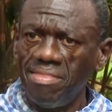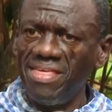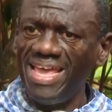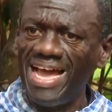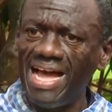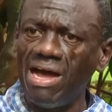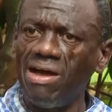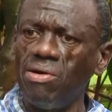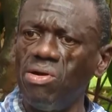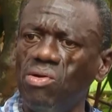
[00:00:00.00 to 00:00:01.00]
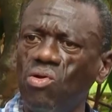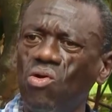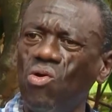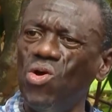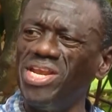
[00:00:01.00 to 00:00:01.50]
they are
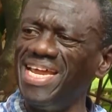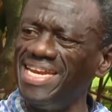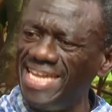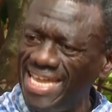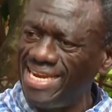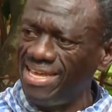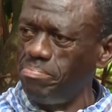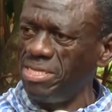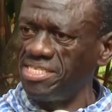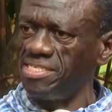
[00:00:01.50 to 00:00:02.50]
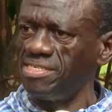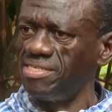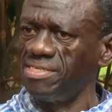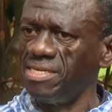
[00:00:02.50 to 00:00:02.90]
on a daily basis